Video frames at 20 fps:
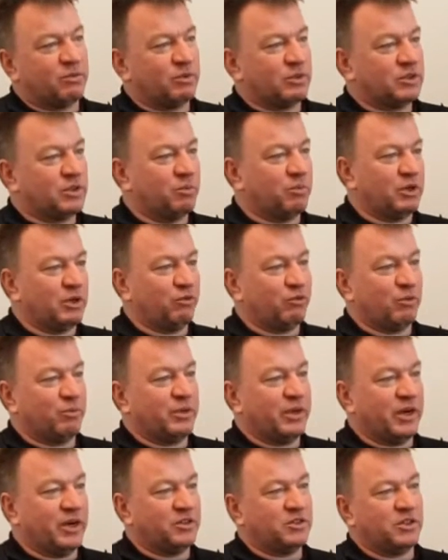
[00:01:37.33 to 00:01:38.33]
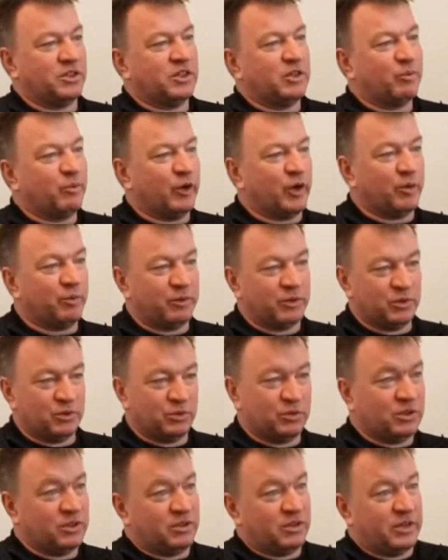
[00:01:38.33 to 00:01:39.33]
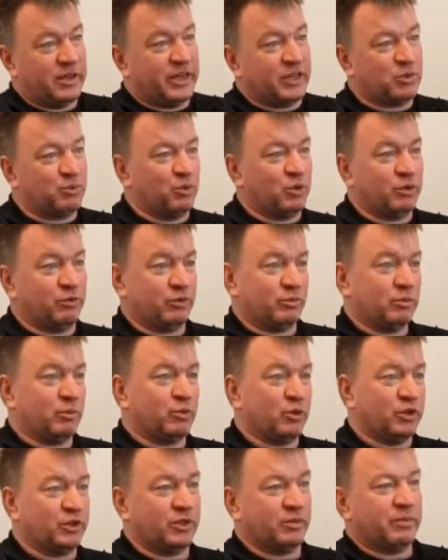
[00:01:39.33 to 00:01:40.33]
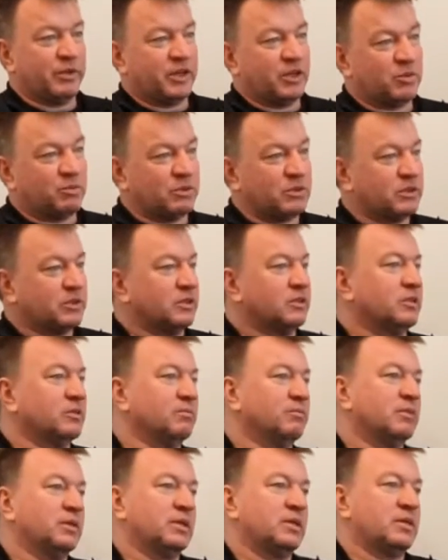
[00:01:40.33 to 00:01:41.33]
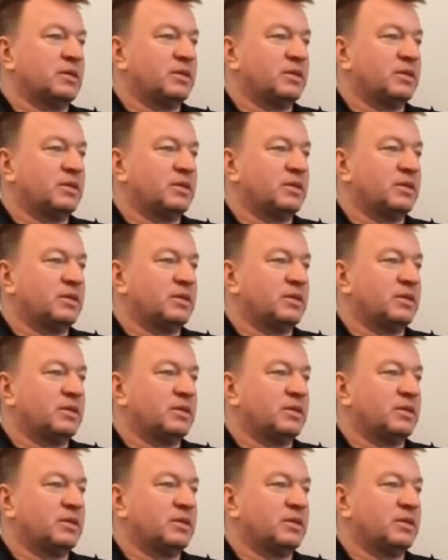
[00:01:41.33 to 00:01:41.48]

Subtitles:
with somebody from the IT department who did an export from a project management system.